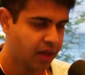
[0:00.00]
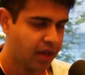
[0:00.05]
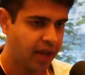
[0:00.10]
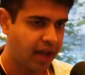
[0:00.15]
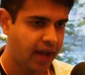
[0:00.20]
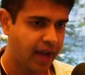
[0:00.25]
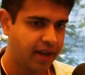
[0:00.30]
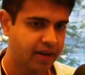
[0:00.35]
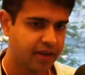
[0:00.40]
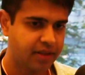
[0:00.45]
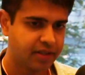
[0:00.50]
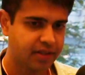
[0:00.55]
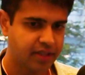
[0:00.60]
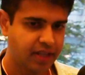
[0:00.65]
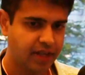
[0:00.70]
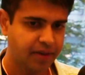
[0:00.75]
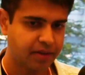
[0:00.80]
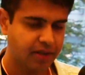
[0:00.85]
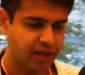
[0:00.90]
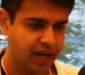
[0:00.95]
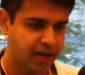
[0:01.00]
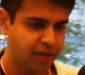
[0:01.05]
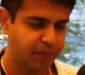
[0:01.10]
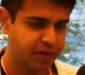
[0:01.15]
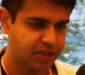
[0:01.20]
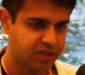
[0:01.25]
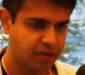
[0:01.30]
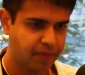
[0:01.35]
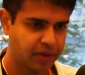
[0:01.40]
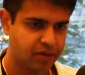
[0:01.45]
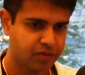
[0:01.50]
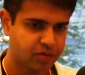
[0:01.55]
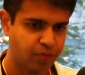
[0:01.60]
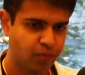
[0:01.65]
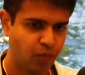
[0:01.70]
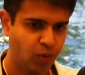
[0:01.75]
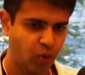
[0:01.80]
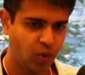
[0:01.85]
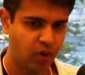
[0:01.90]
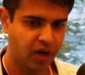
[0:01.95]
And that kind of puzzle becomes
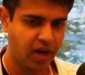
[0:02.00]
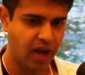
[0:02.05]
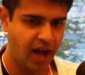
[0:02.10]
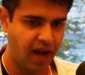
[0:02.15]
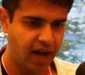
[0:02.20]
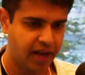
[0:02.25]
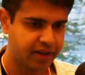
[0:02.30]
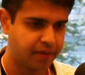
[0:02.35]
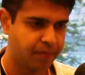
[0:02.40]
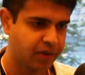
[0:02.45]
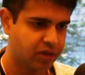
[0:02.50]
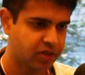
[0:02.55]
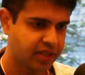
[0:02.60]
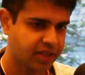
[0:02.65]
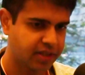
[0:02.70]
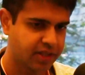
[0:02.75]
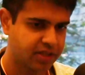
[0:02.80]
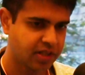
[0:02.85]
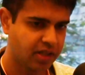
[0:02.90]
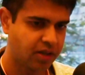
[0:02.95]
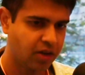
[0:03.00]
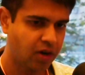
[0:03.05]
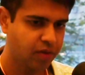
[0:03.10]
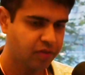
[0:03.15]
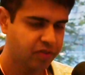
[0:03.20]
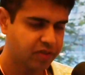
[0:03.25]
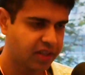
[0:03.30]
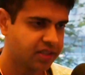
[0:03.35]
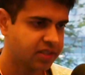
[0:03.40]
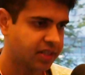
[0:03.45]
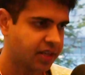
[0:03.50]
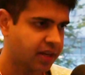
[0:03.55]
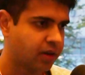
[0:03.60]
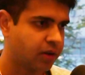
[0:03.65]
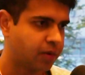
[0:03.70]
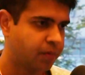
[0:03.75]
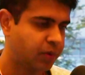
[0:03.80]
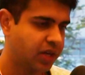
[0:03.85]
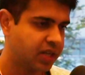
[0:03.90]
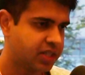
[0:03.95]
more harder because like there's a lot of things that can
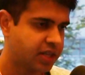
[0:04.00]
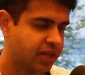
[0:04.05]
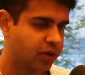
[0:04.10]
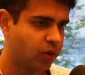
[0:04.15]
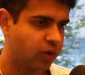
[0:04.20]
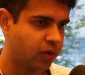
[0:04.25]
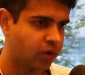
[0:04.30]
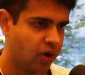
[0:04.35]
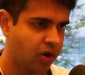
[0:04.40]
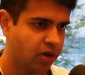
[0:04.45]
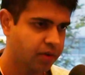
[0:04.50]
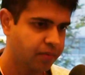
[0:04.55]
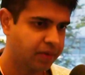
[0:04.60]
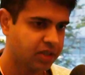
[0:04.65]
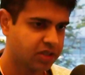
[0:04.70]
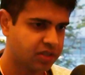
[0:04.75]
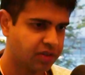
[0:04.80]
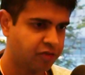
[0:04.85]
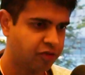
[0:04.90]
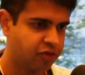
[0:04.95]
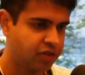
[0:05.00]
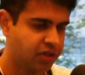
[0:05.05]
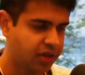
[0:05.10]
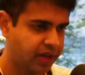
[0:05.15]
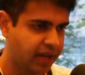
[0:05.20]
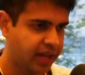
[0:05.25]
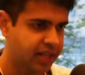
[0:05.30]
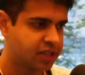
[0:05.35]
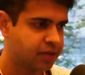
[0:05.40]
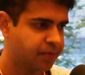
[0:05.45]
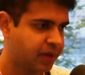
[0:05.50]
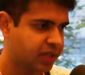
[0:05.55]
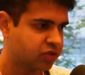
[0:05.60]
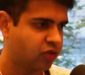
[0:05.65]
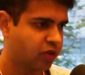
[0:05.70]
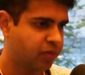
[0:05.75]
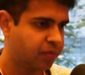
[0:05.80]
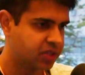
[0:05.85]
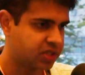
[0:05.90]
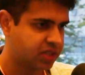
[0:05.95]
potentially go wrong, because if the agent makes
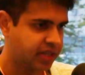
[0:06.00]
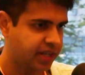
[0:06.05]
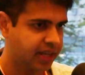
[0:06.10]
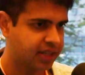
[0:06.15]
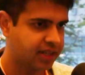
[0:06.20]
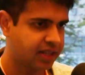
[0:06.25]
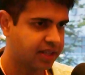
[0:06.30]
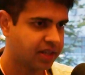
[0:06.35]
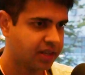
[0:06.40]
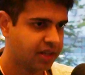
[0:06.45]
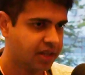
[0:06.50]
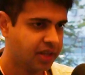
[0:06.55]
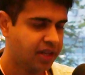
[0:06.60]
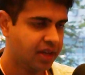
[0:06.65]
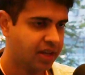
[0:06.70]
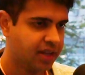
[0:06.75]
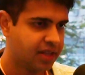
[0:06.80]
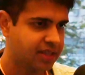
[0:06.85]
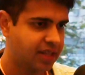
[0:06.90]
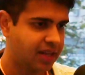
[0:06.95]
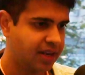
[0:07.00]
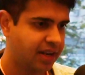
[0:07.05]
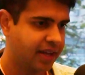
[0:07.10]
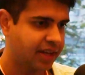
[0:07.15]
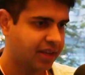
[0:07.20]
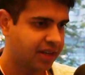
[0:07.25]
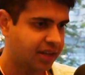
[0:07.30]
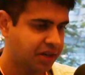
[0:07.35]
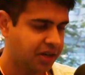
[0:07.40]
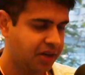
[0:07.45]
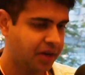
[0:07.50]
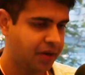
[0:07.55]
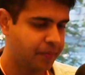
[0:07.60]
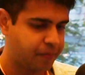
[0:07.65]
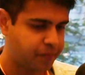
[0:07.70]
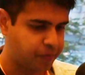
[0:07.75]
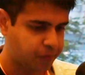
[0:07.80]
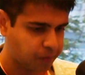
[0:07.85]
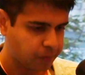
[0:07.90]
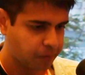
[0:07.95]
one mistake, then like
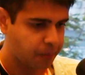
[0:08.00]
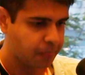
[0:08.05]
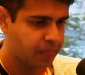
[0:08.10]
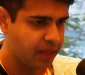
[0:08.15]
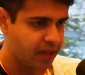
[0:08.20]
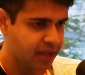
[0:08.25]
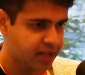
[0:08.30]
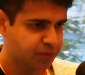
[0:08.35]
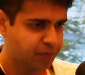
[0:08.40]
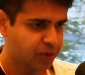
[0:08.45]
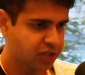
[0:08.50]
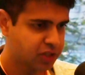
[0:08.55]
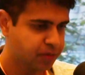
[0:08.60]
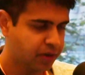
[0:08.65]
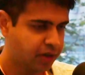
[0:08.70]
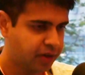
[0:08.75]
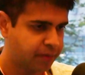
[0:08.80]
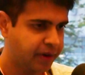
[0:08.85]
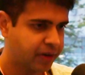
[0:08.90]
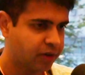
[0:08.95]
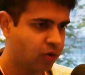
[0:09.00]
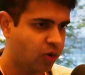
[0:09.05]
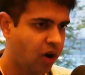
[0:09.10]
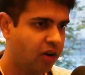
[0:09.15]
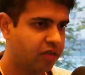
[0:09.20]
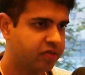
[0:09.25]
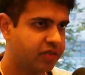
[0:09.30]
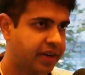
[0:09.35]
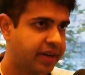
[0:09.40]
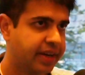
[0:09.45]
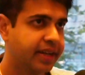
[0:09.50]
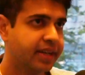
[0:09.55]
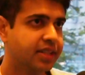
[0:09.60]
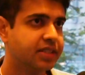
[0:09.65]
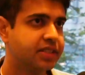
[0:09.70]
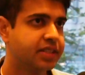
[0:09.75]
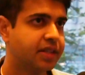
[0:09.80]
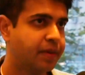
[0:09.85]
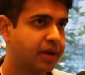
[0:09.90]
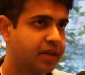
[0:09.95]
it's possible it might go off the
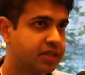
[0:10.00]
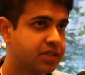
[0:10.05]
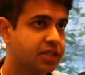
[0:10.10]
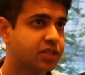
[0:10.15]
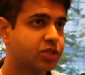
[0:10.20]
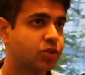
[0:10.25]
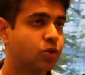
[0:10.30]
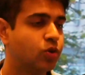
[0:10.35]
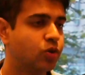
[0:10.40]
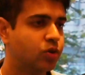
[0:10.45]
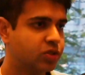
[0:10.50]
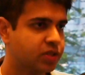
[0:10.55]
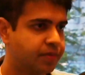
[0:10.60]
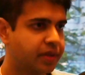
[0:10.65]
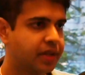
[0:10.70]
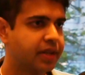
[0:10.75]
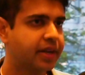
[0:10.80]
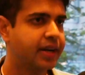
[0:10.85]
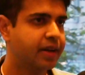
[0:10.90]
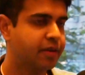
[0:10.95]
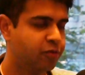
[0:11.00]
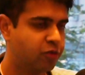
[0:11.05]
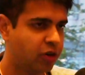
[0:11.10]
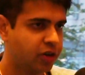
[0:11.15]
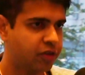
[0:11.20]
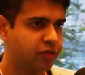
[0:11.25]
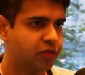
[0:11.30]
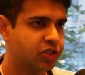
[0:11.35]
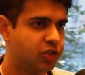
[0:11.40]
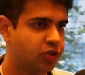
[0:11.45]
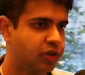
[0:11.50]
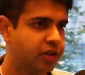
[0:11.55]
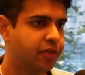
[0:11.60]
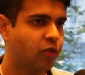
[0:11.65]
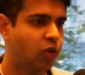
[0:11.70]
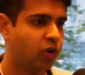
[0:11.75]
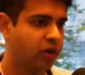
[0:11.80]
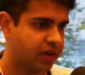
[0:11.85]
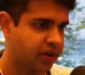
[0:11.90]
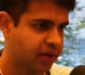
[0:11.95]
rails and might just go to something random for you which you didn't
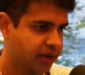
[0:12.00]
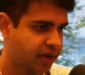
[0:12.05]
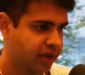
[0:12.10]
want.